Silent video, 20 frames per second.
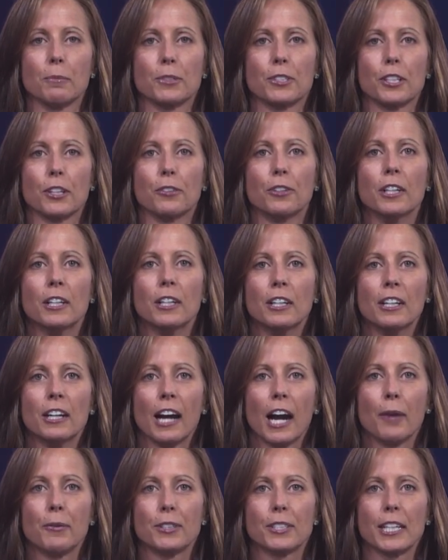So
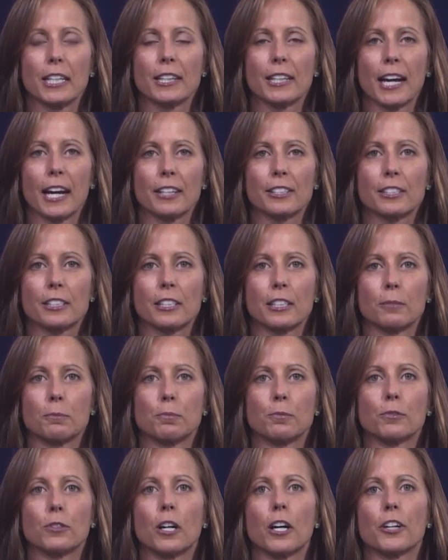I would say that's the
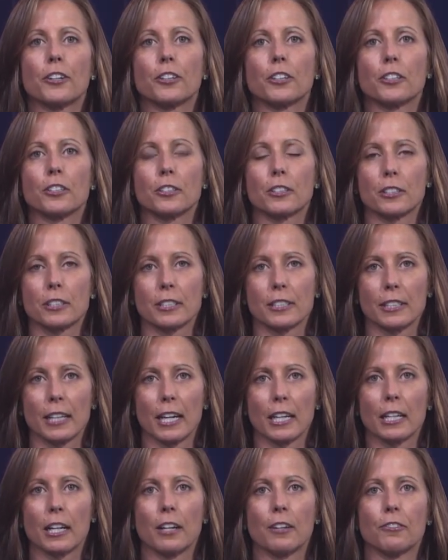broader
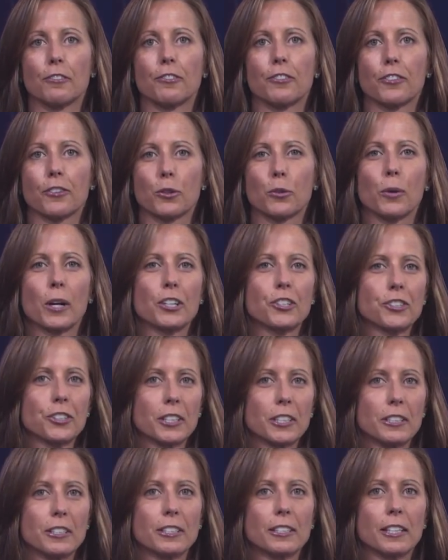set of questions